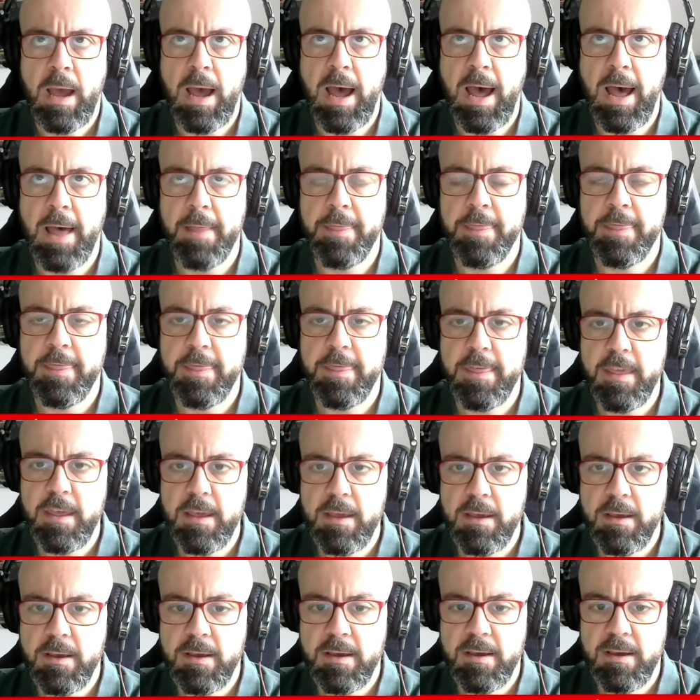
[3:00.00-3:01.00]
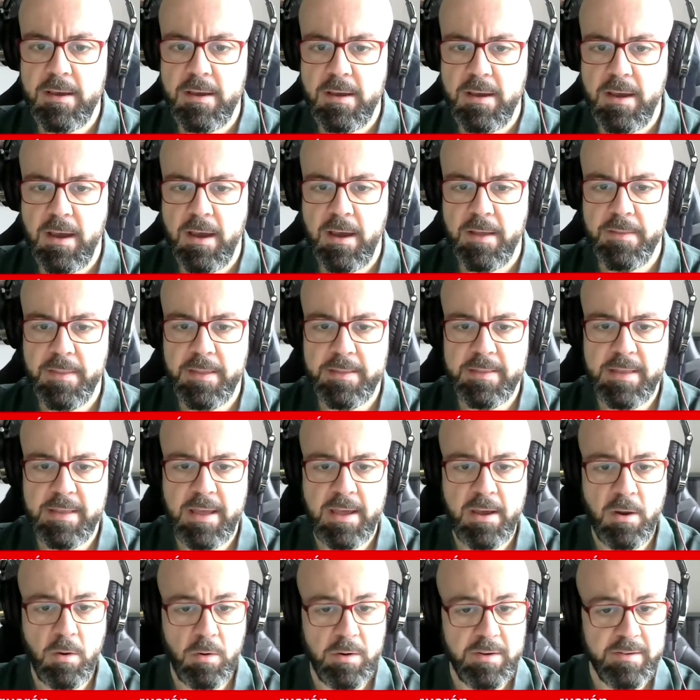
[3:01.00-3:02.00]
I think that
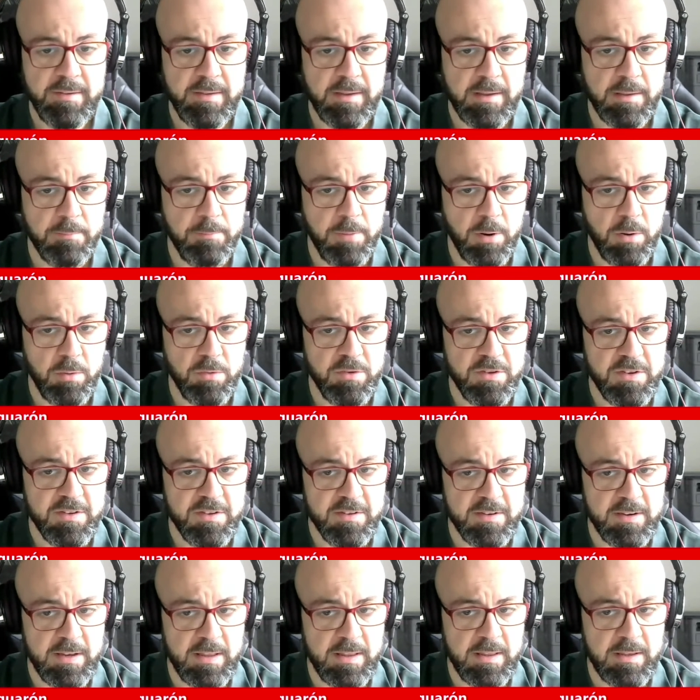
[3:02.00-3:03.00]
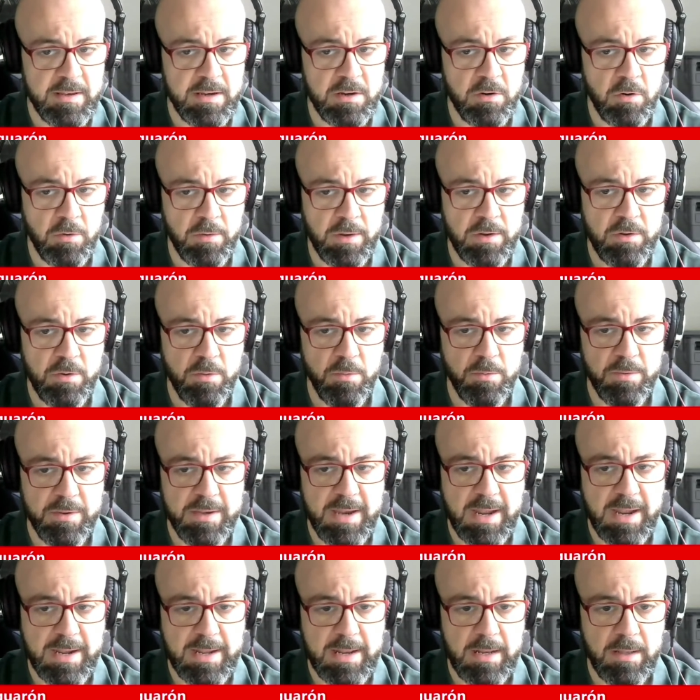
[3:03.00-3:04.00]
the holistic approach is needed in order to
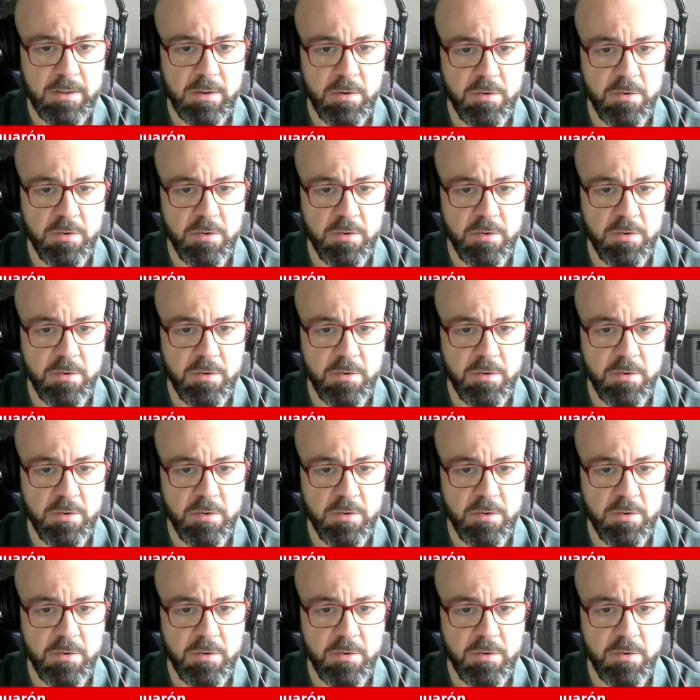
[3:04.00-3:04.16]
tackle